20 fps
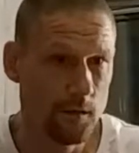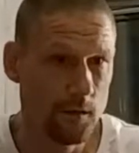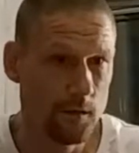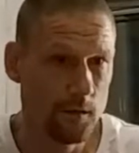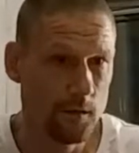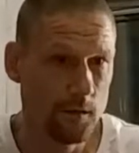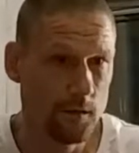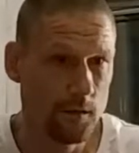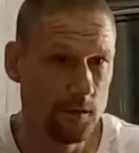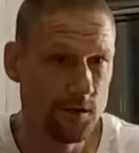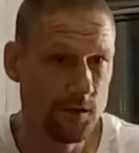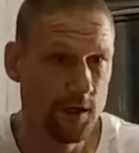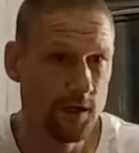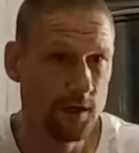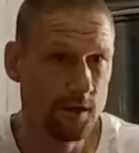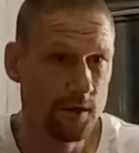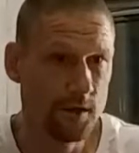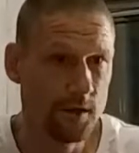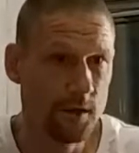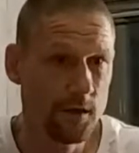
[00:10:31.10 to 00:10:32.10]
I see
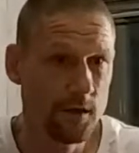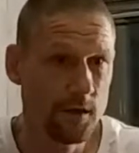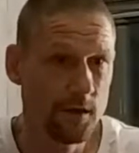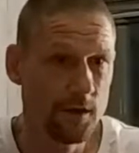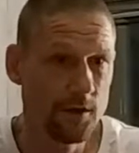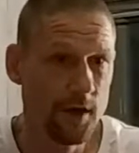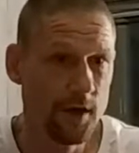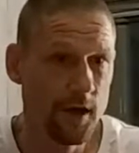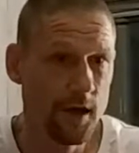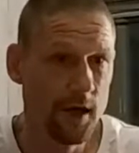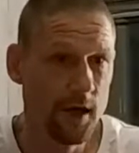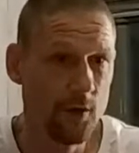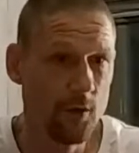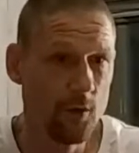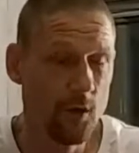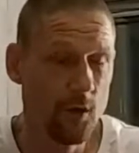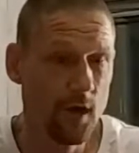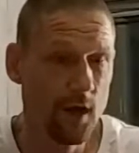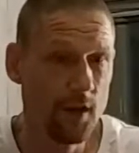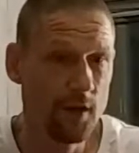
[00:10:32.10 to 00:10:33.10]
Craig and
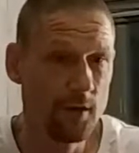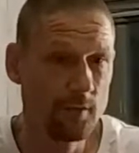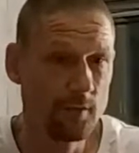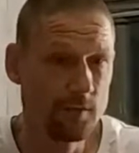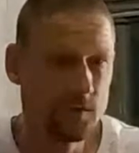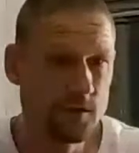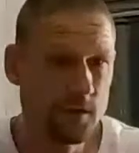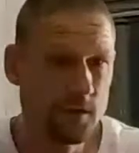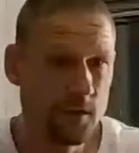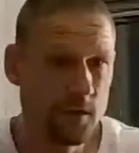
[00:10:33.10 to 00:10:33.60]
Williams.